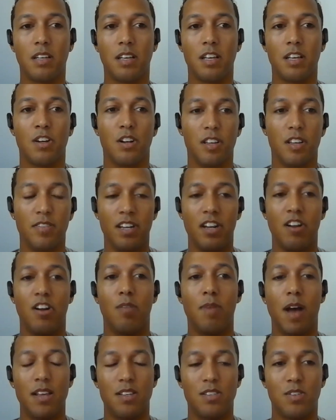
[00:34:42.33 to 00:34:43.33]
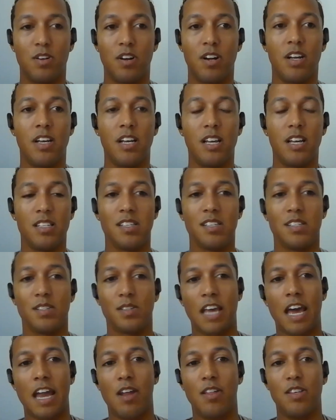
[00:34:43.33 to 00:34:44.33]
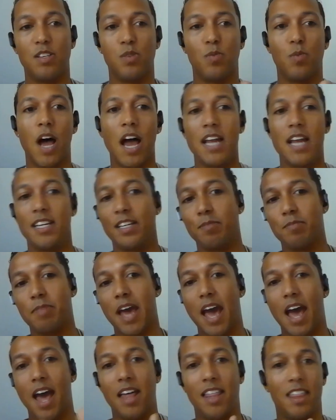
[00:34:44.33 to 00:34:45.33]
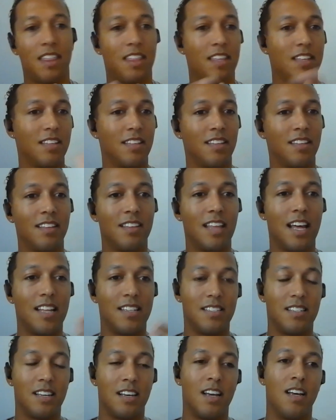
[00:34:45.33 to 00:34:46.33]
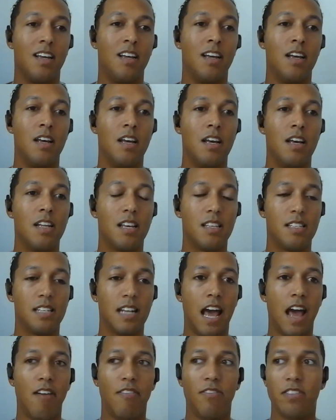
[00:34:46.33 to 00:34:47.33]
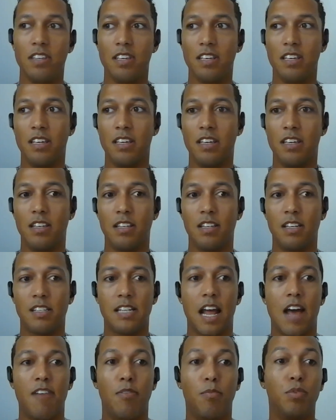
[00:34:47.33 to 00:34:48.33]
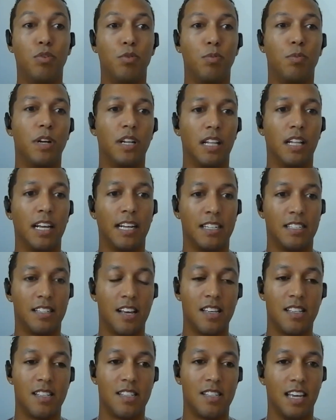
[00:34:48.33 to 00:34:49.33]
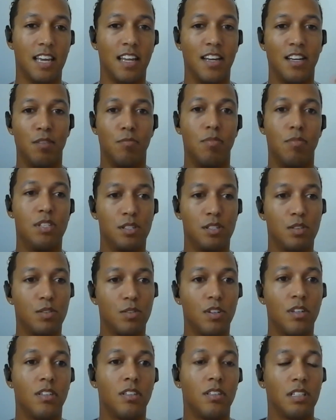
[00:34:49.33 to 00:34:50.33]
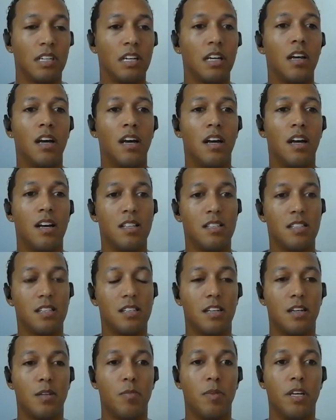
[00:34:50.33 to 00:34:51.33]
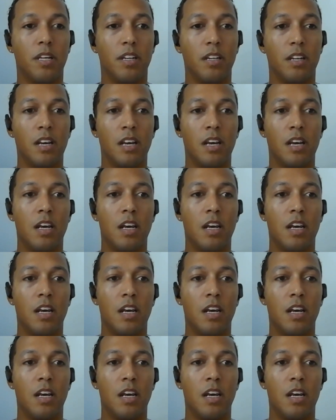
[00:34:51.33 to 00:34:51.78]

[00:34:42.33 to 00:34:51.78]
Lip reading: even hearing my story, it's this kind of this winding path that doesn't have a blueprint like it does to get into business school. It's a little bit